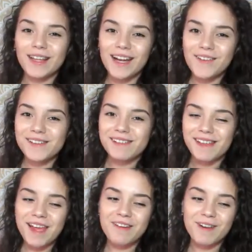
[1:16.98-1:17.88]
like I was
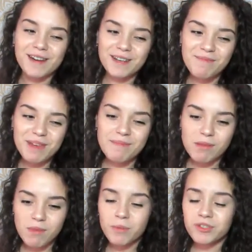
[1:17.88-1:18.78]
saying, one day me and
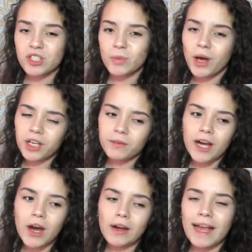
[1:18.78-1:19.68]
my mom were just walking
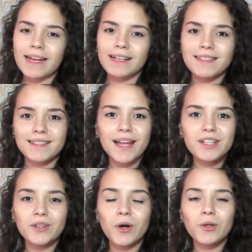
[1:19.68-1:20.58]
around, and I
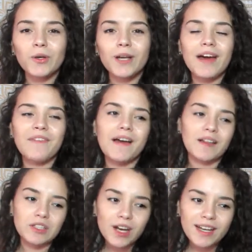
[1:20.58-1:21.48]
decided to go look at the
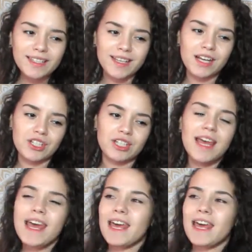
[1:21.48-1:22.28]
electronics section,